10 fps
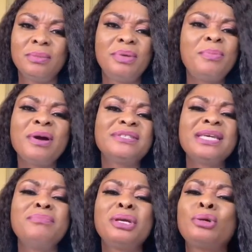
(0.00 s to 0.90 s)
People have
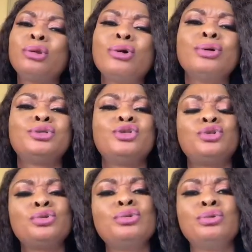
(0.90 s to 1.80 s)
sent me clothes,
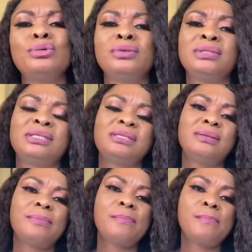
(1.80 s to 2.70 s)
shoes
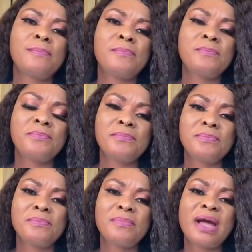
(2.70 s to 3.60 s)

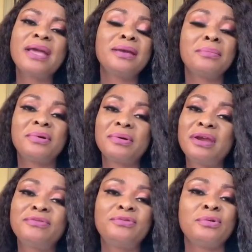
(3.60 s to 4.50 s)
I am
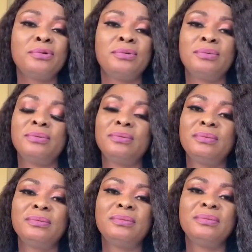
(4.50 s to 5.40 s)
grateful.
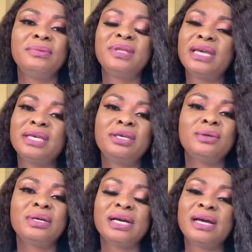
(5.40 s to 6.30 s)
Thank
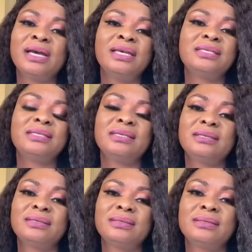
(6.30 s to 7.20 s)
you guys.
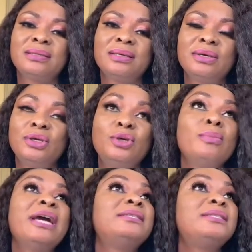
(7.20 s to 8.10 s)
You
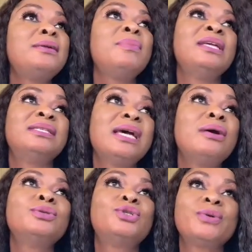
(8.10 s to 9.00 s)
might see me in
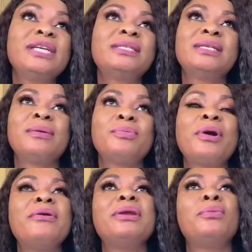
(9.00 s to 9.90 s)
town dressed up,
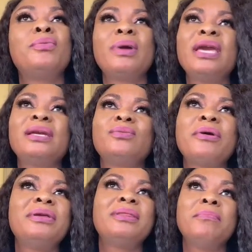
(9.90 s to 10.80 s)
wearing a wig,
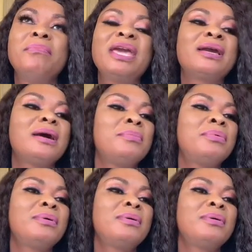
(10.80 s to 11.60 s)
wearing the makeup.